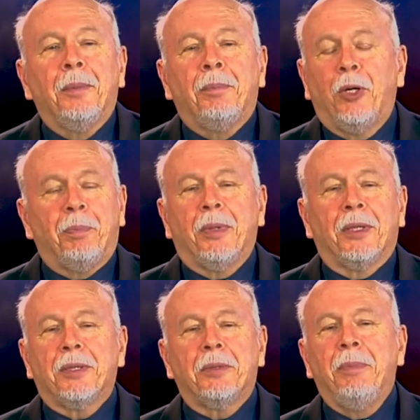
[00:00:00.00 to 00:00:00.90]

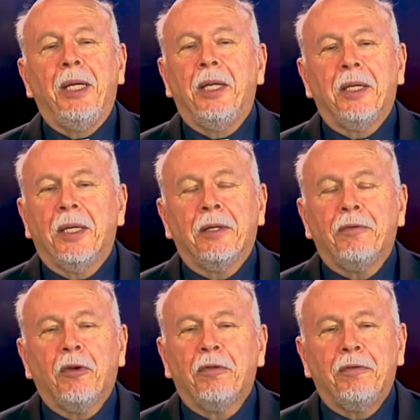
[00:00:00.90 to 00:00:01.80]
Purpose, meaning, and
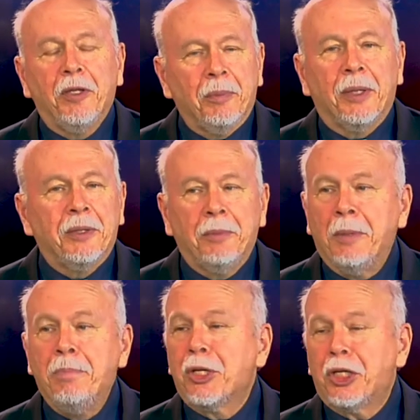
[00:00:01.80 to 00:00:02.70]
fulfillment, to be
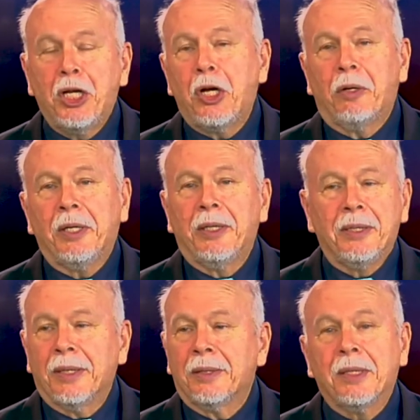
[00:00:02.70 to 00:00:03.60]

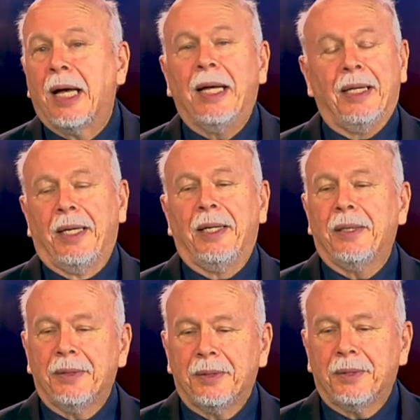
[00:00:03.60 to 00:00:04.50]
missionaries in Thailand.